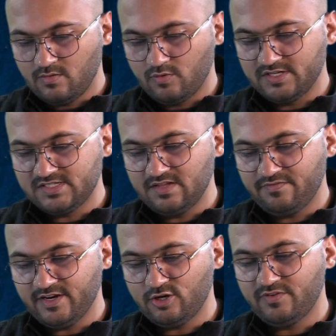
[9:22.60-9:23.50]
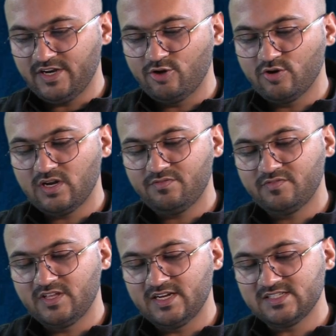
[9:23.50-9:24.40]
What is the effect of radiograph
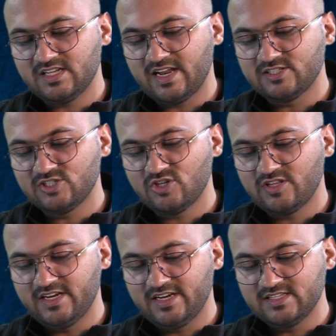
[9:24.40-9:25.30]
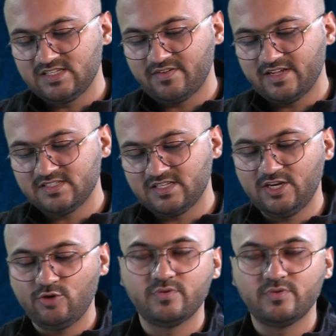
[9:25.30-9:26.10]
if there are scratches on the intensifying screen?